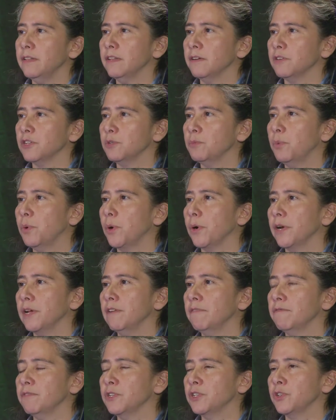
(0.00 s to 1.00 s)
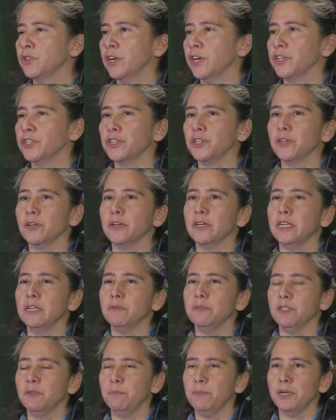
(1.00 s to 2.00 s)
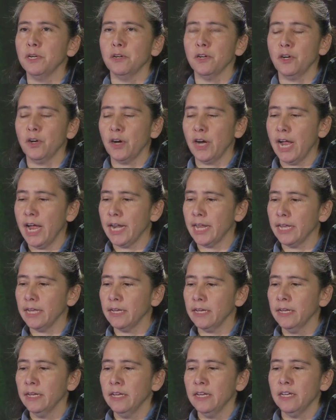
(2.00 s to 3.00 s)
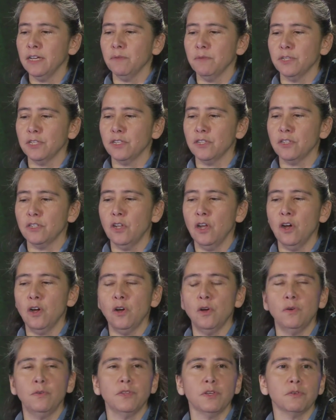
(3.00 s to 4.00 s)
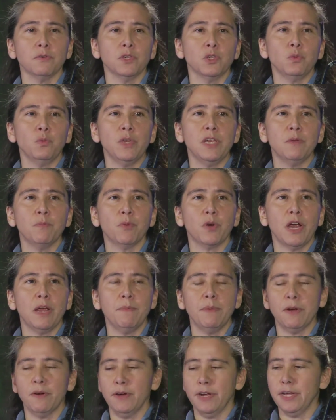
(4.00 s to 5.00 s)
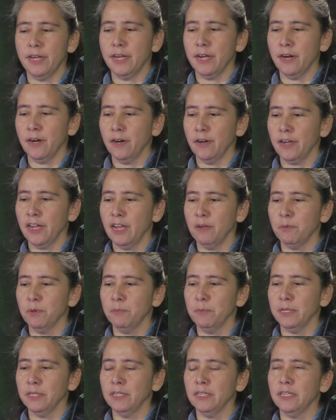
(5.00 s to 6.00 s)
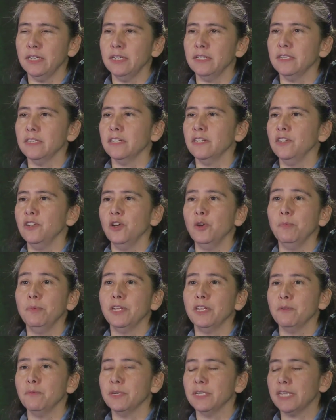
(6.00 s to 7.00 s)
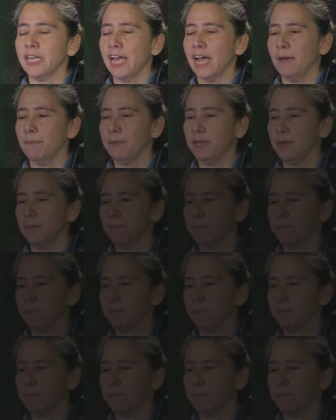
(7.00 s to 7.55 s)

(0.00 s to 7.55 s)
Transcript: There was poor infrastructure. It was bureaucratic. It was slow. There was weak primary care capabilities, and nobody was happy.